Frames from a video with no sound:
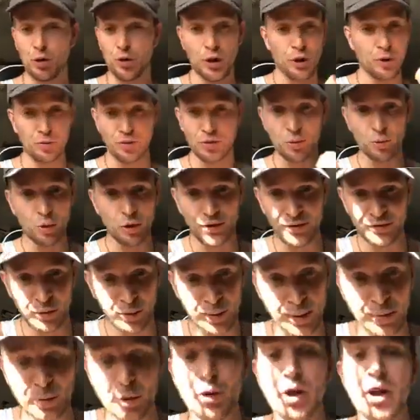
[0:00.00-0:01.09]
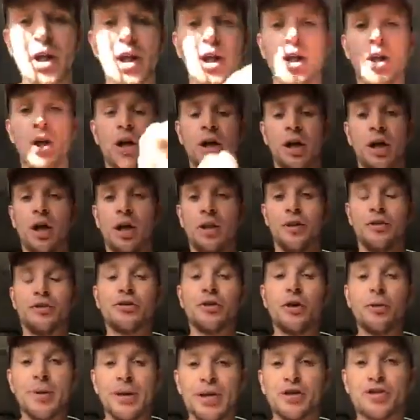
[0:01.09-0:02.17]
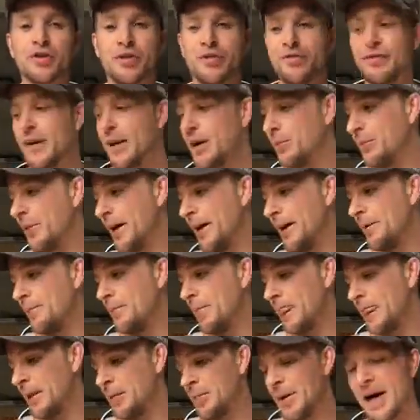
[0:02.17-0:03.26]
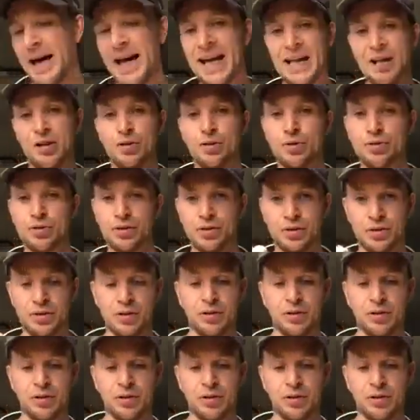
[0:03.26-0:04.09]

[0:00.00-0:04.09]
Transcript: all those wonderful people. There's so many stuff out there about angels and